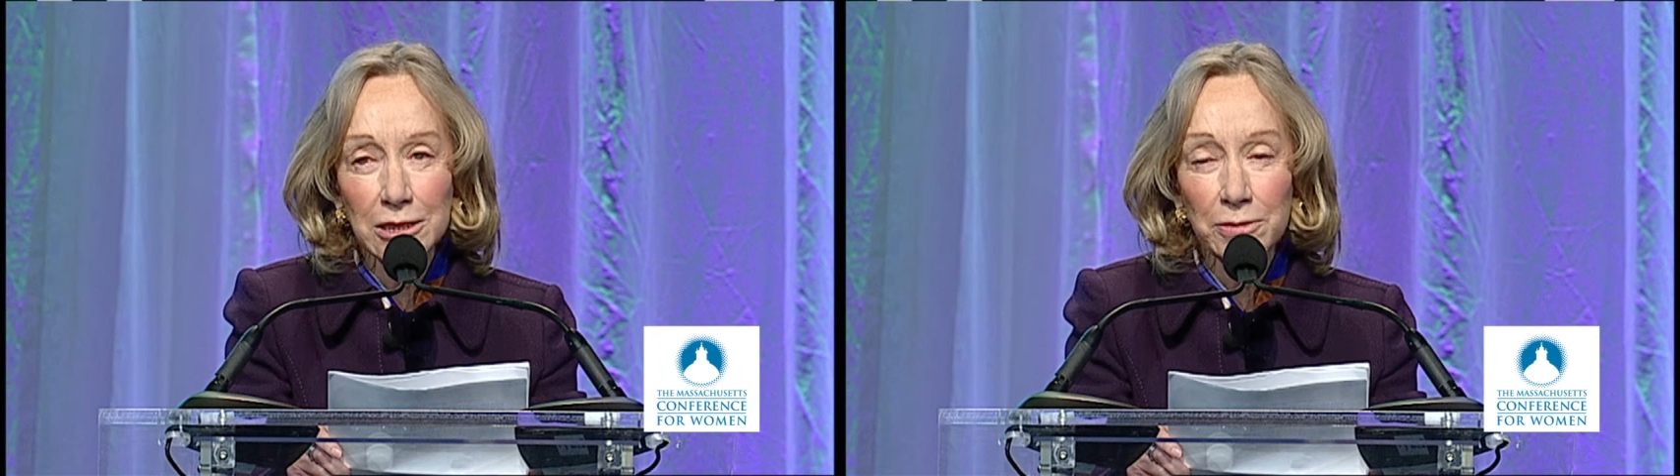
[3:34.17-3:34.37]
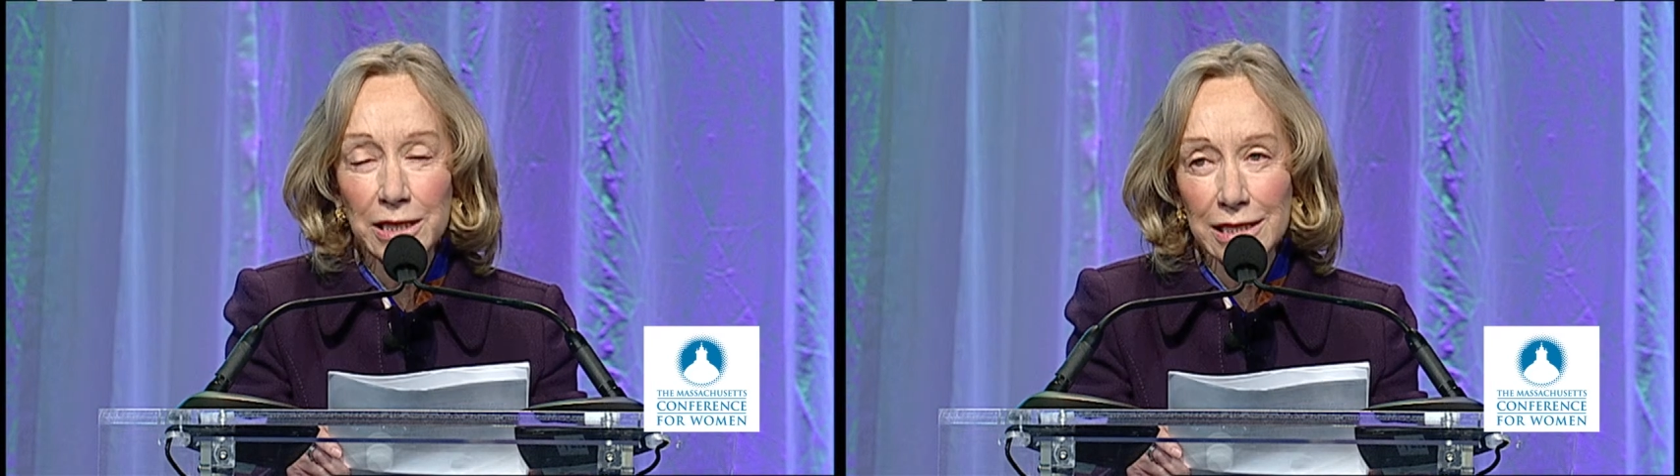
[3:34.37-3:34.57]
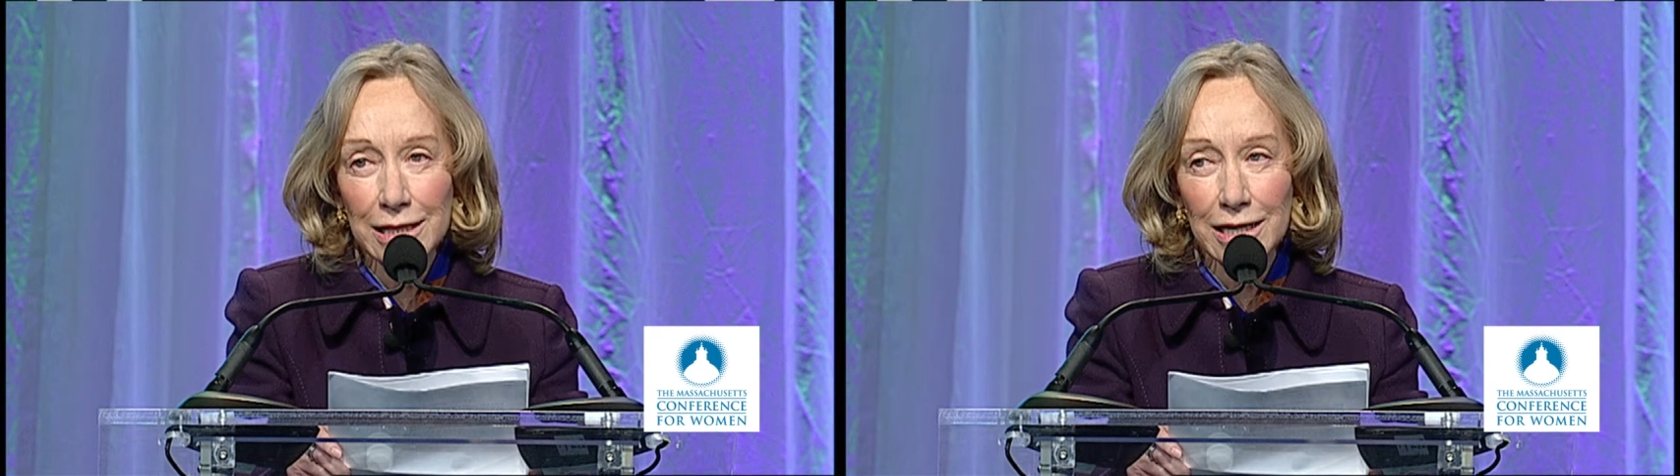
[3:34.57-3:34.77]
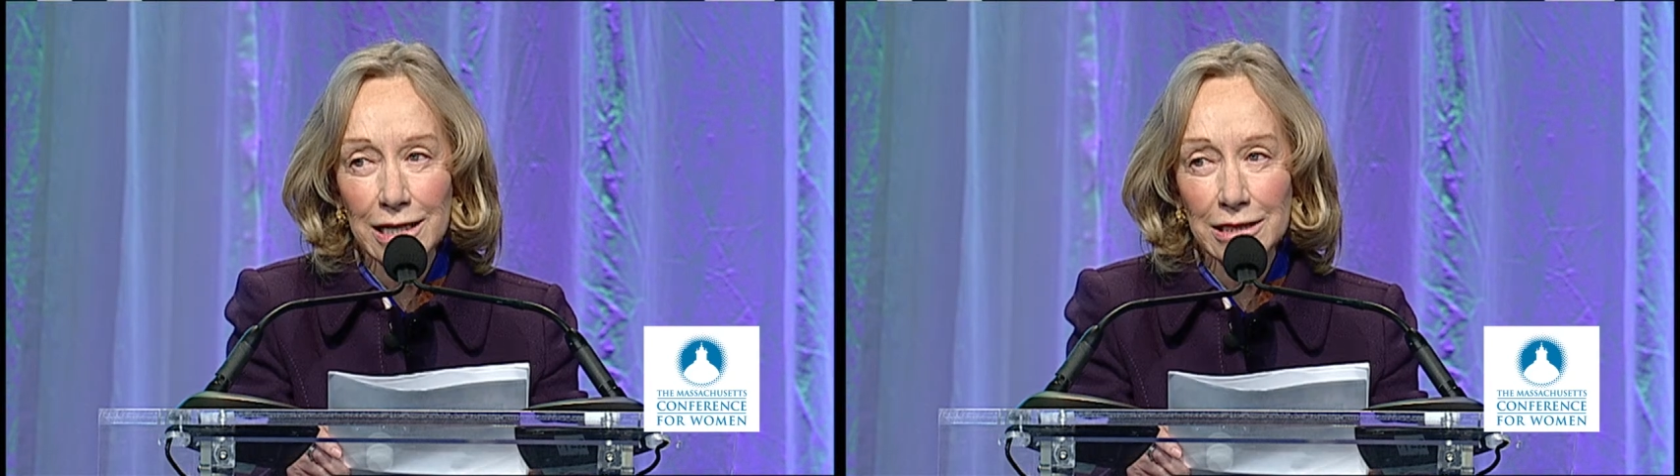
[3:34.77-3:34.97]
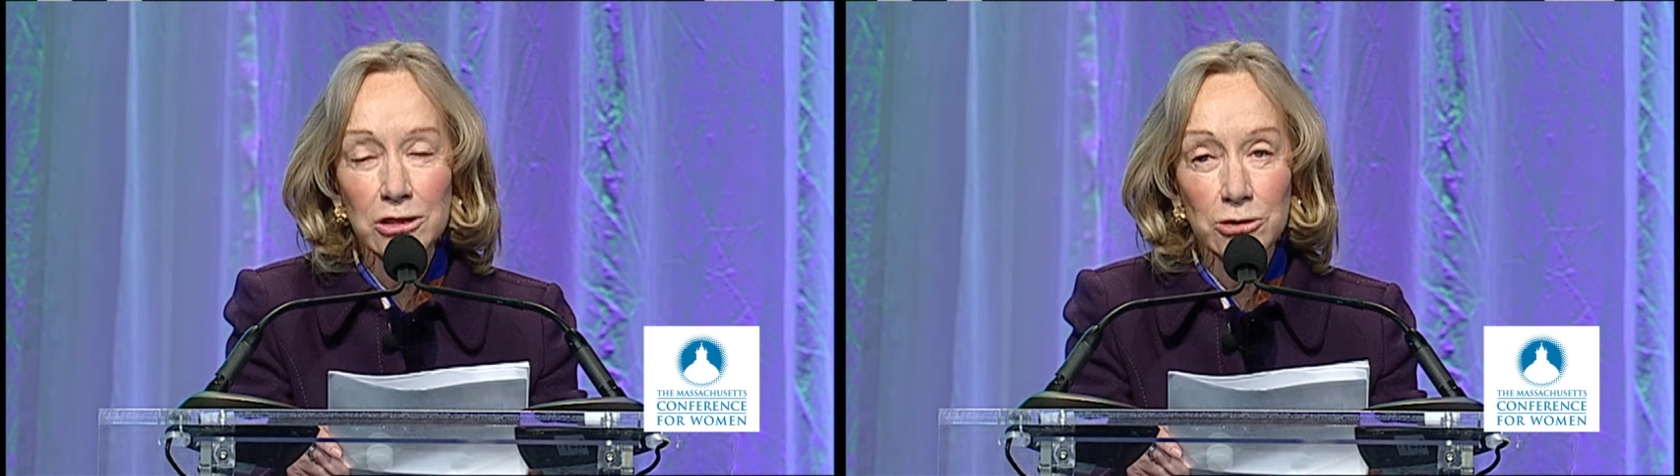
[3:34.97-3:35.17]
to be
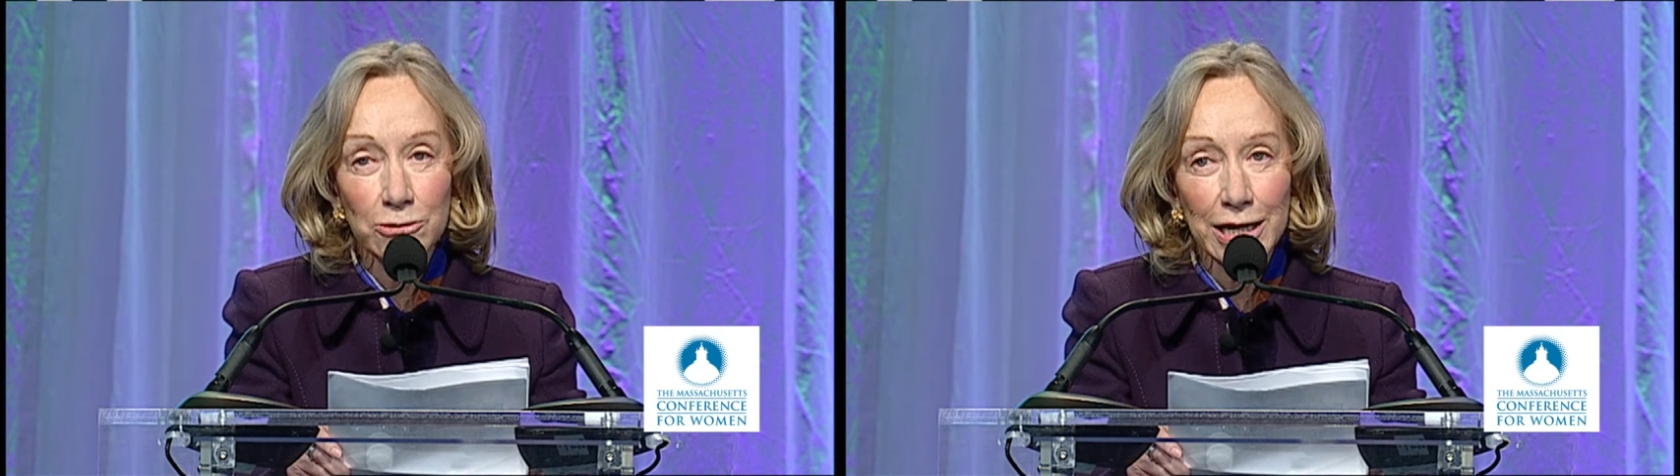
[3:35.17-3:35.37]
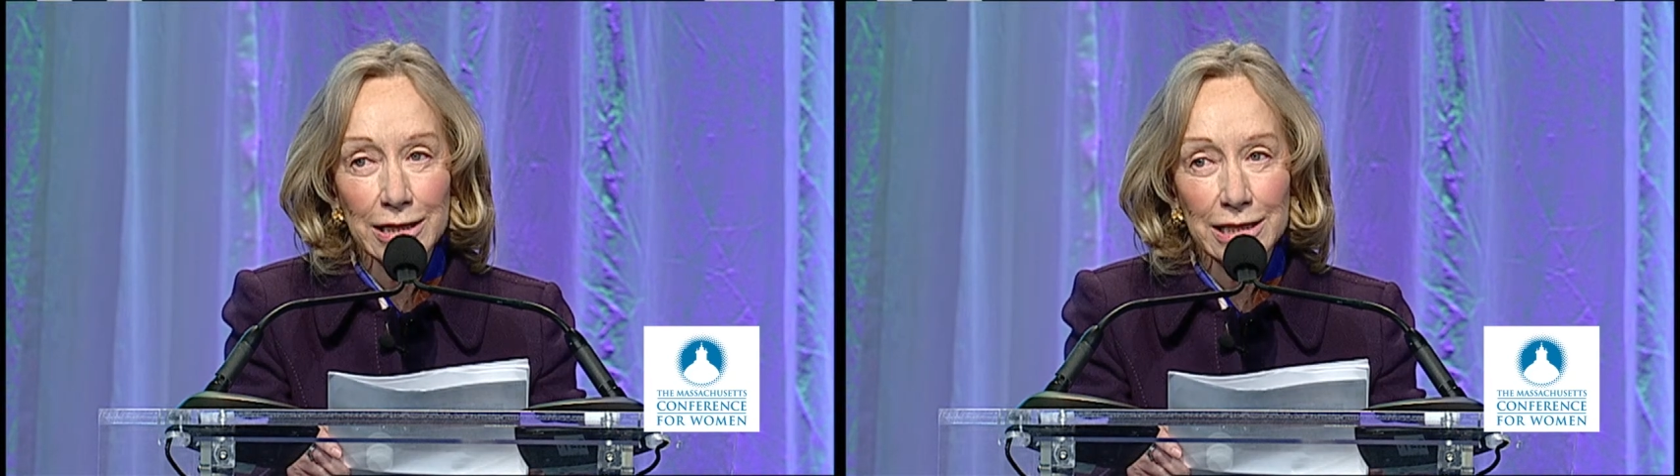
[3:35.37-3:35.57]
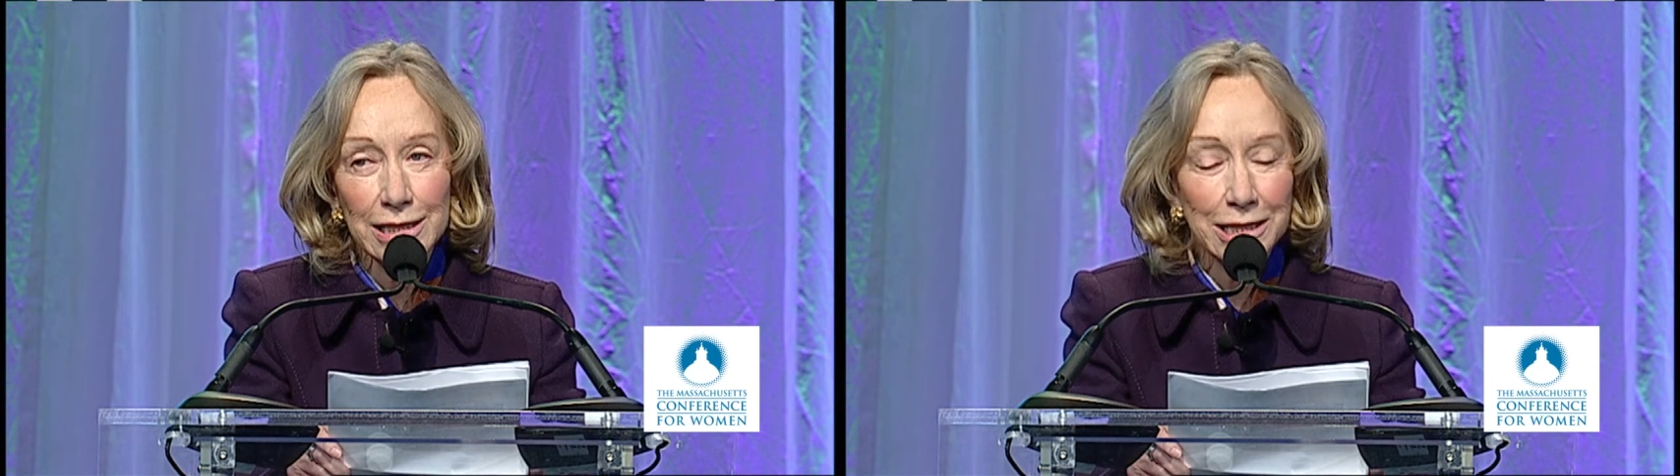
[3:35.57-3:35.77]
assigned directly